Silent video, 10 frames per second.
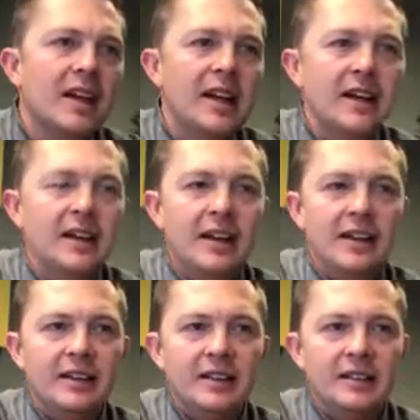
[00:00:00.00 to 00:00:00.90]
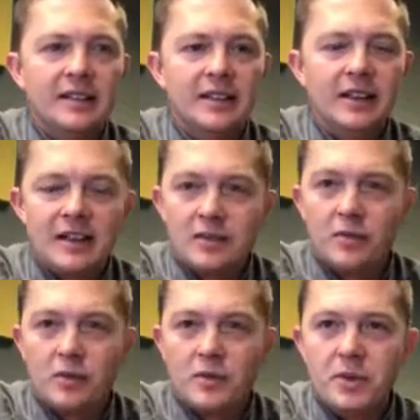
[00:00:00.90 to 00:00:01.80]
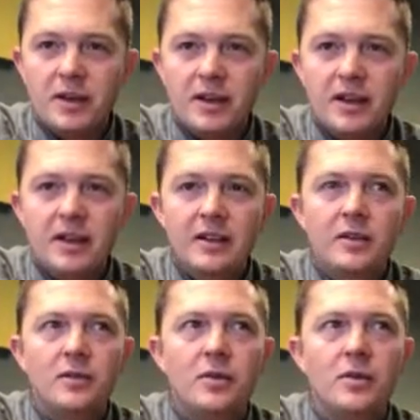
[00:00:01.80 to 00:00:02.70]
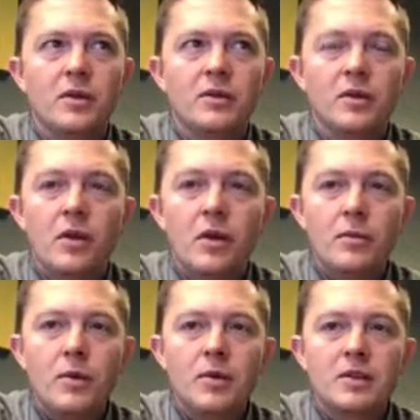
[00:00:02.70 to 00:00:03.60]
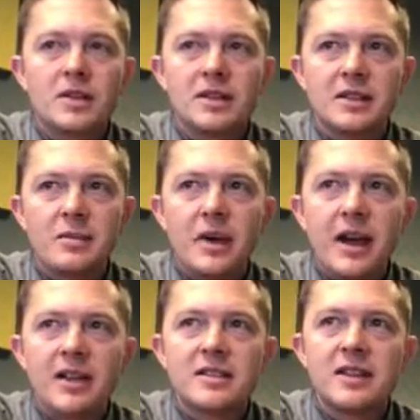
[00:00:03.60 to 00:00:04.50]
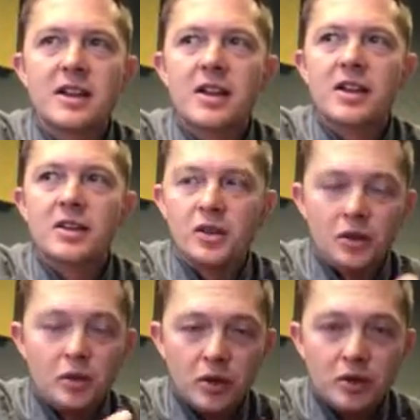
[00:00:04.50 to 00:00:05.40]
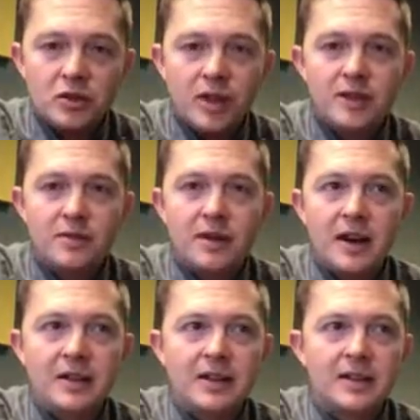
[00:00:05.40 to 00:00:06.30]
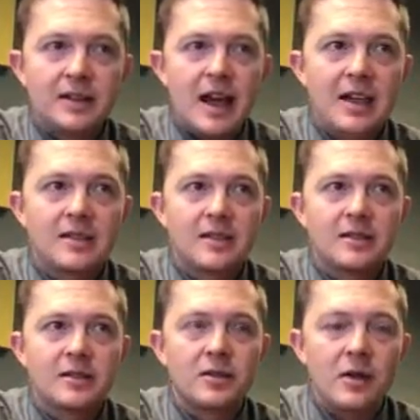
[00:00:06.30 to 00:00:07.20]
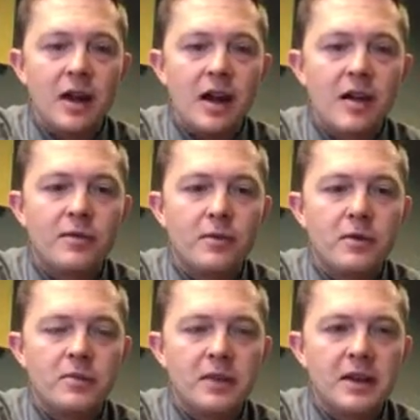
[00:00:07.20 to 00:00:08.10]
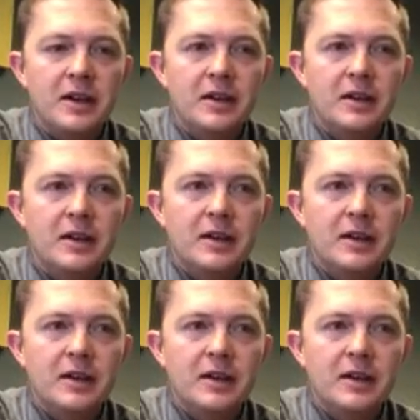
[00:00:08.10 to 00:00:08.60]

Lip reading: and less affordability for homeowners, because in the past you could justify that the tax write-off would be